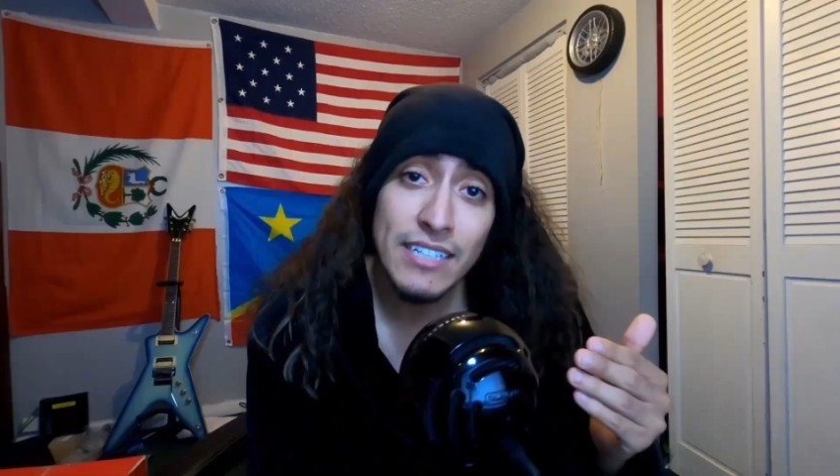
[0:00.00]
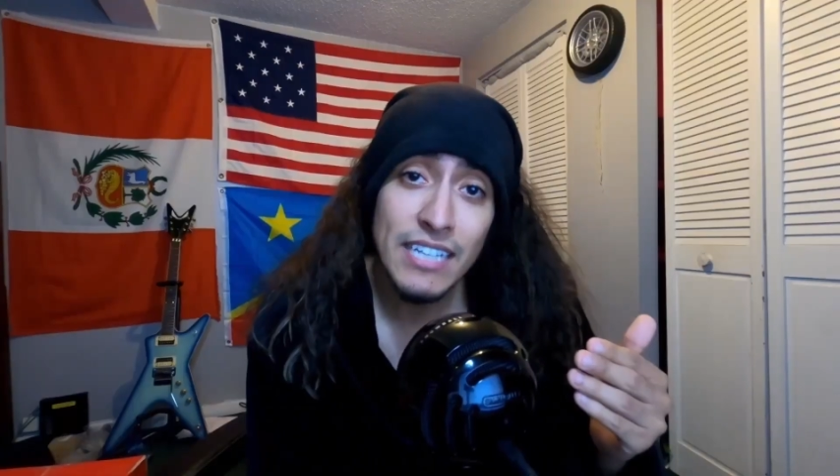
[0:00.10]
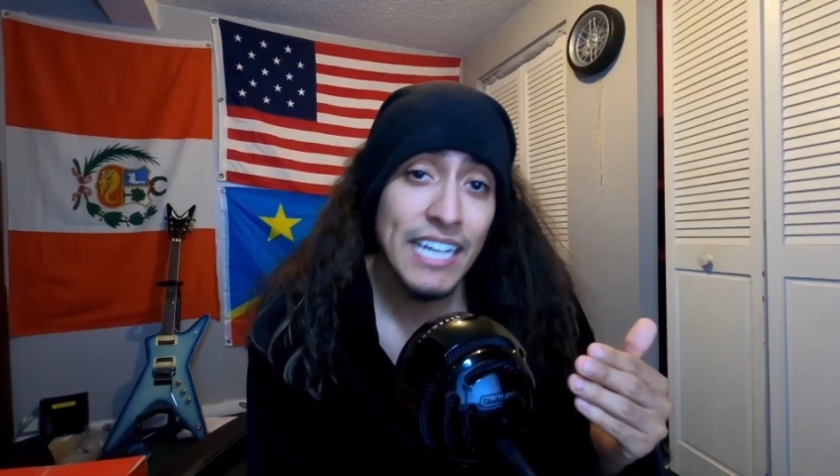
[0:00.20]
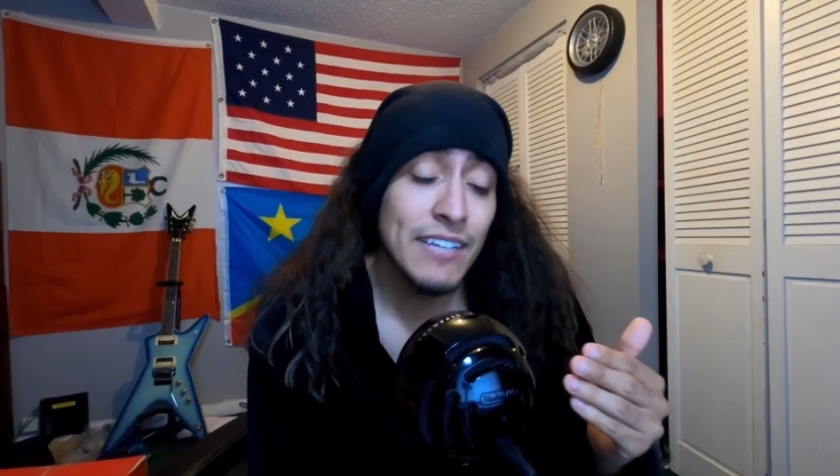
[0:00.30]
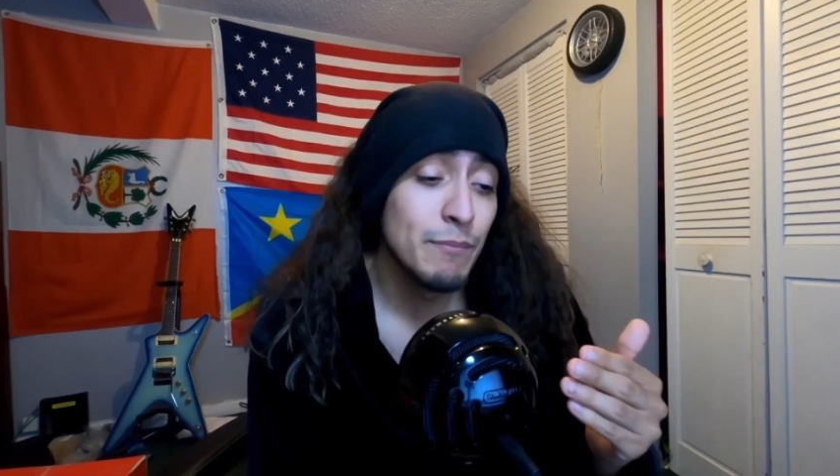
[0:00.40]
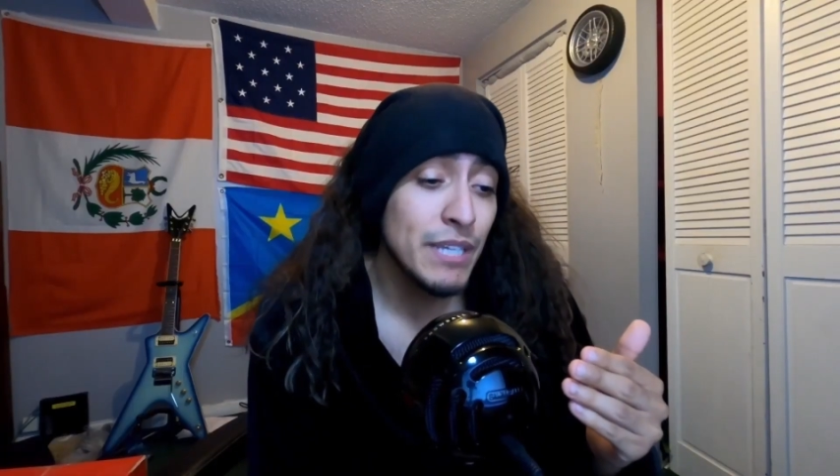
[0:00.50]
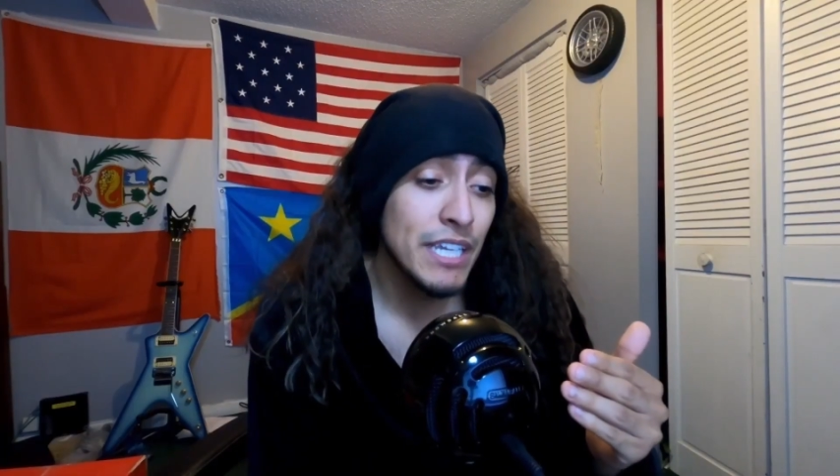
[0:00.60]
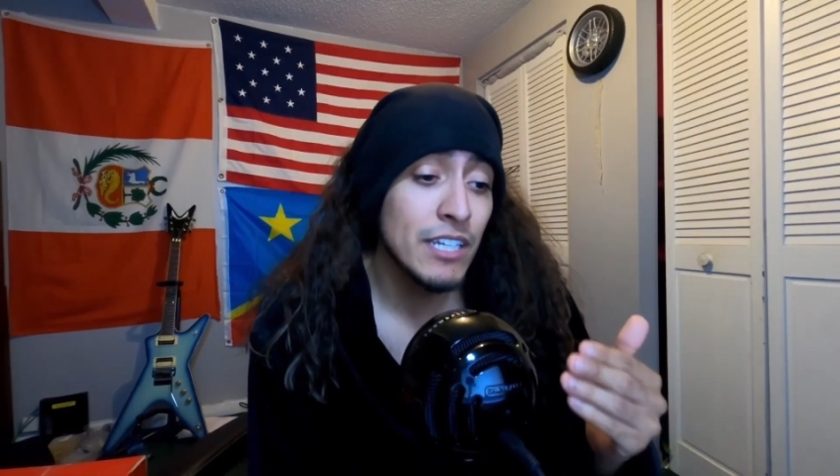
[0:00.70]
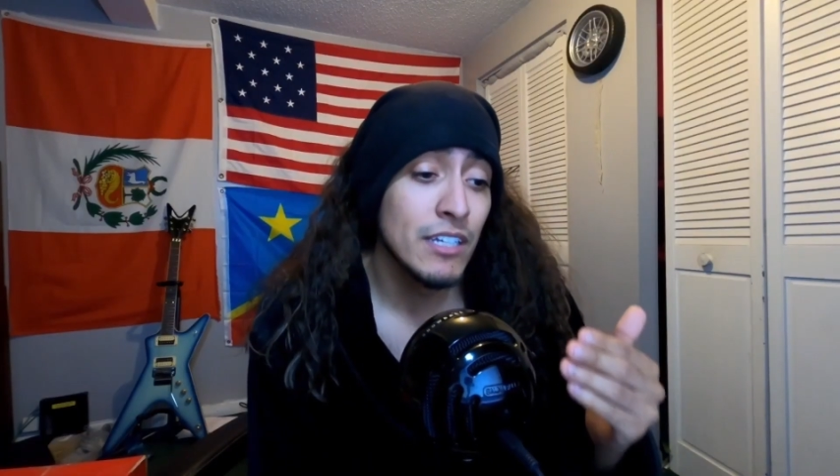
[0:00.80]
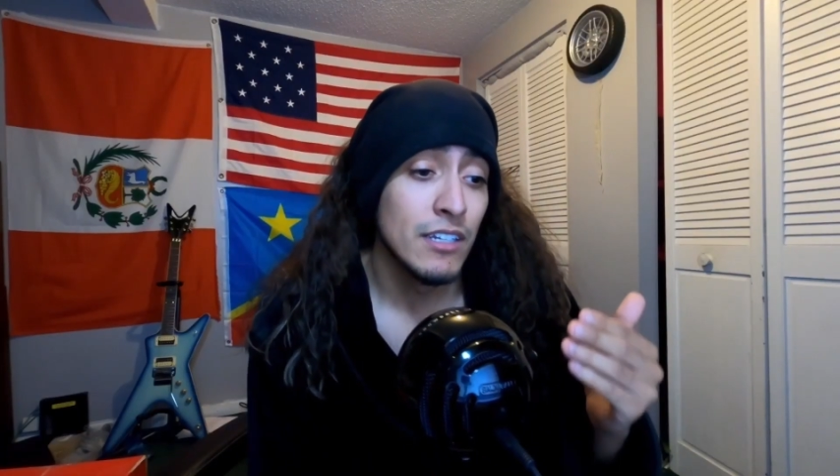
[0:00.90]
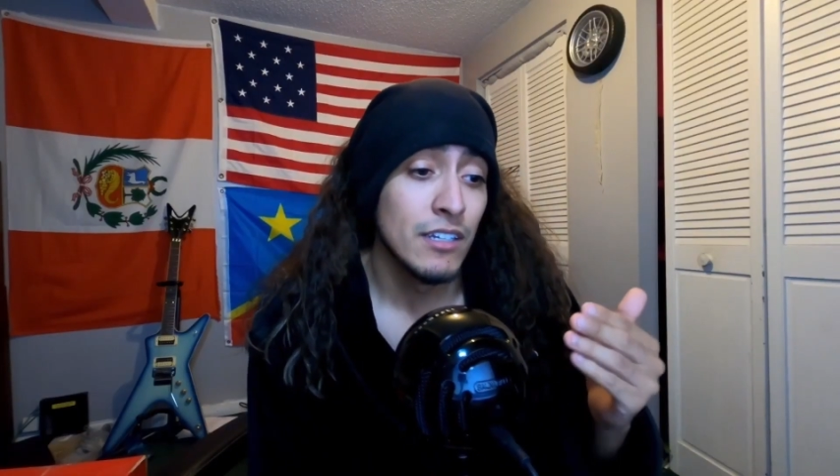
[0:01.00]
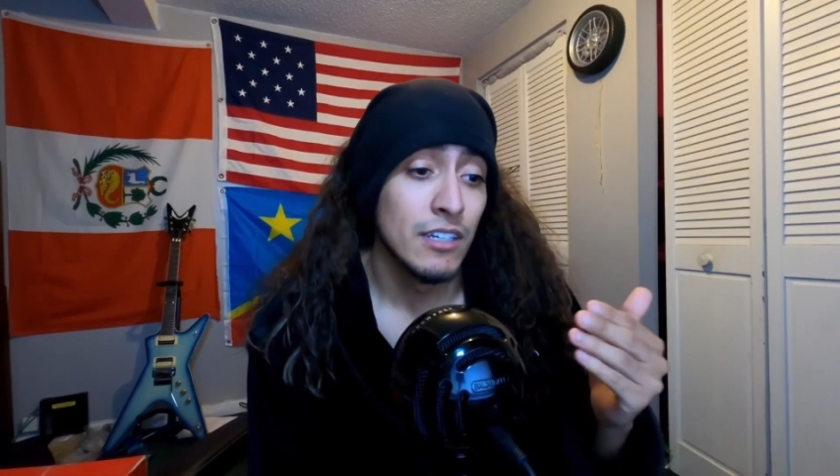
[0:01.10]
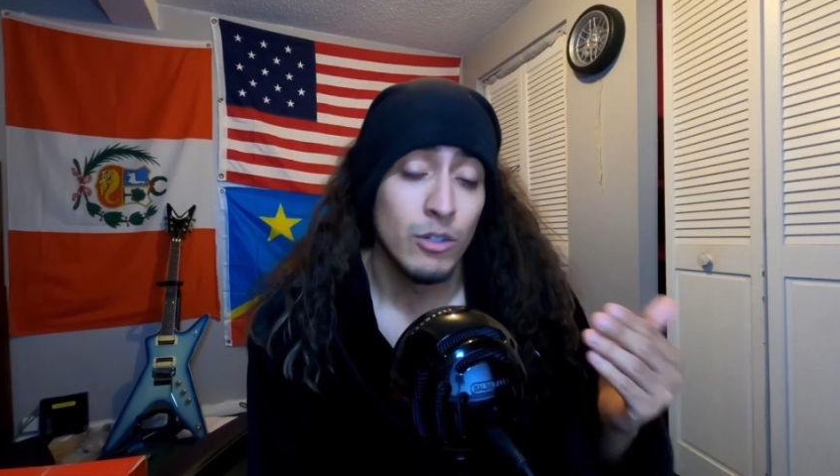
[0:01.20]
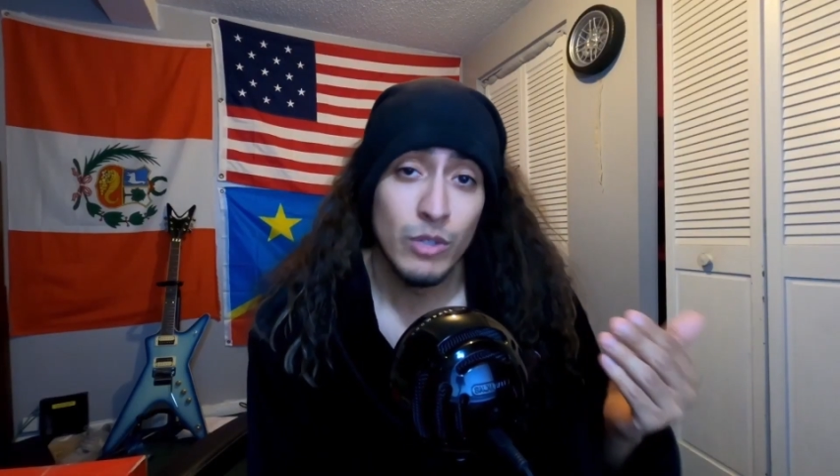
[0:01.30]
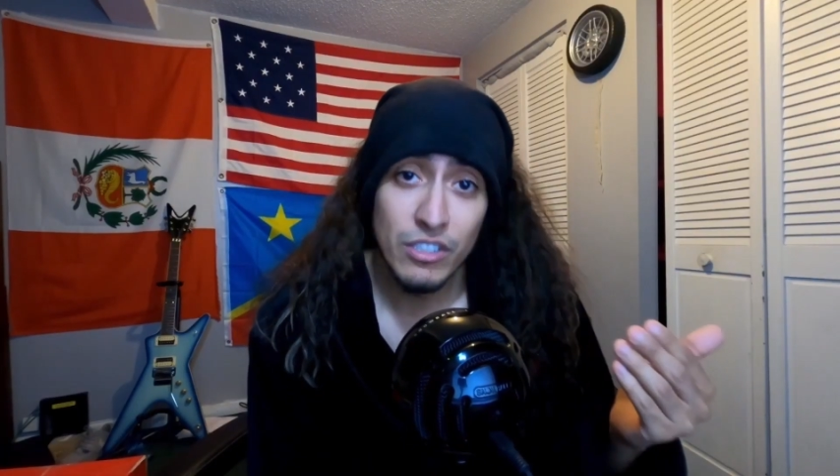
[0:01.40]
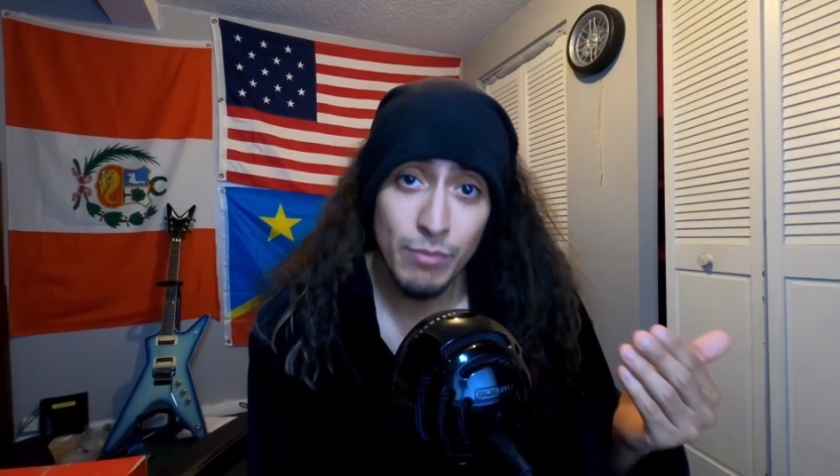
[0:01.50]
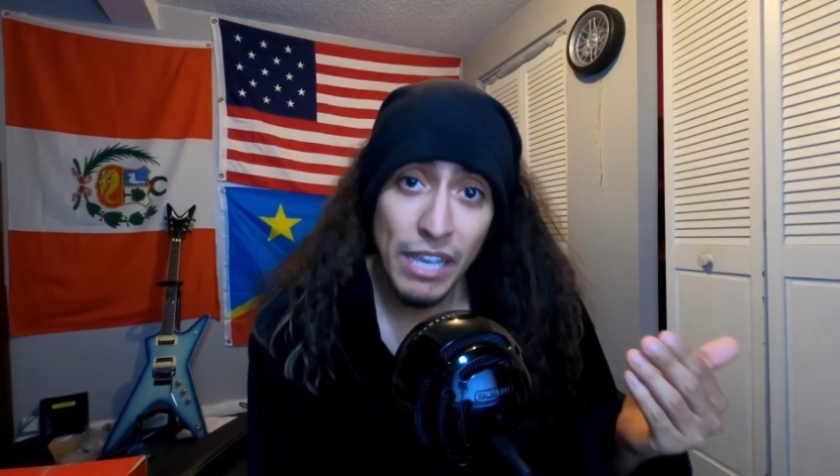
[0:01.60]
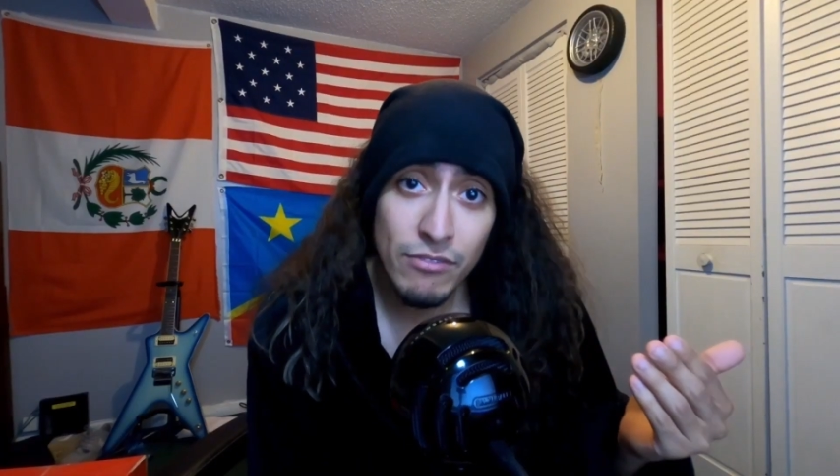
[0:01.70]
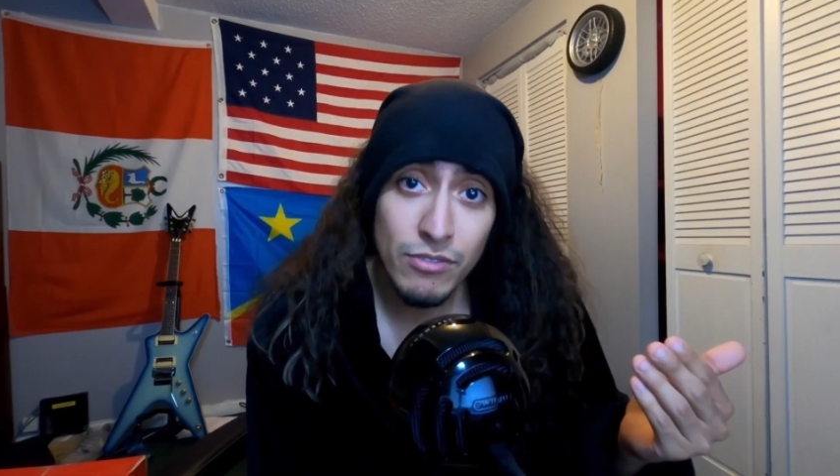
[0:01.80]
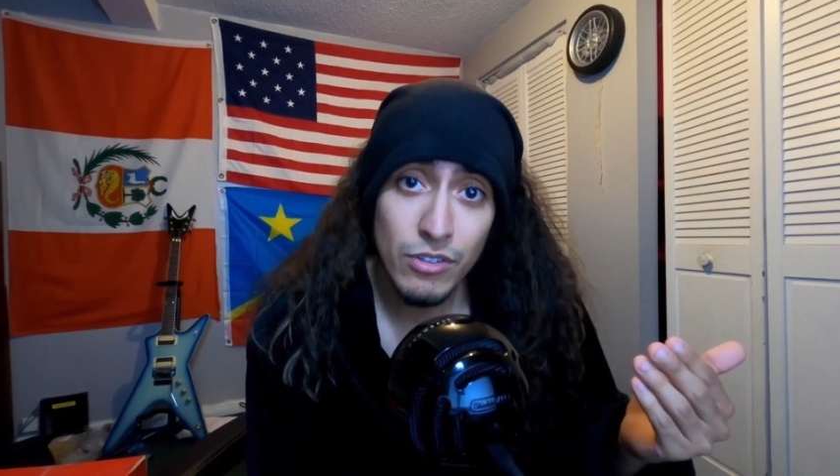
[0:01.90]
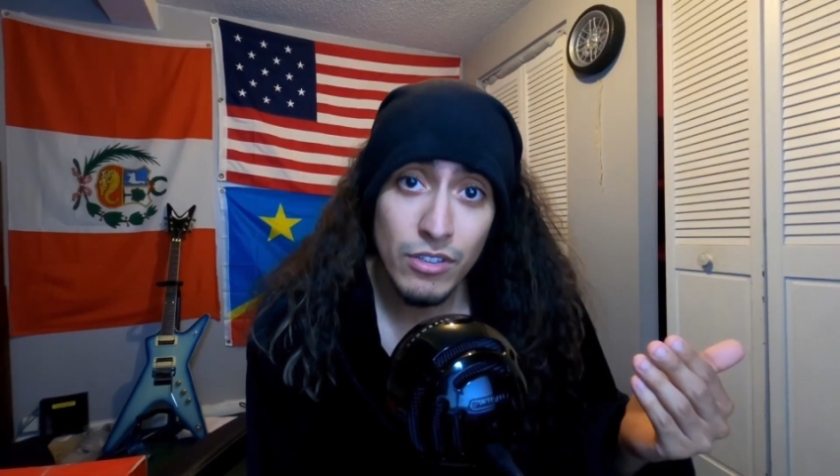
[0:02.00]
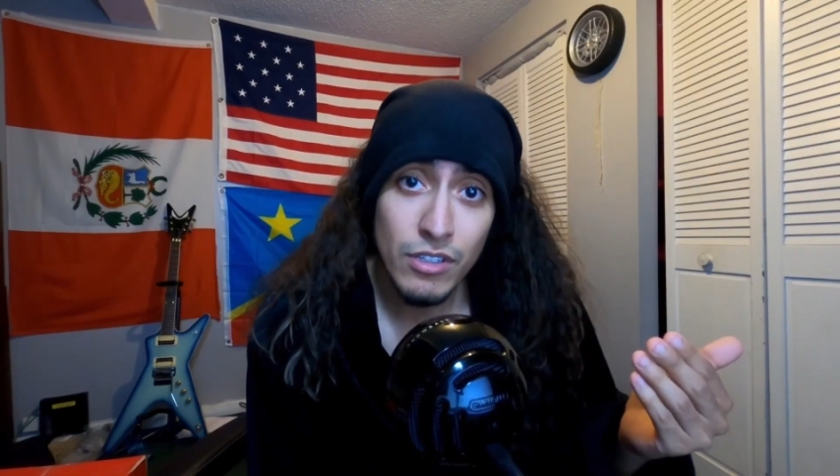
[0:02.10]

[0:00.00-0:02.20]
I am being respectful.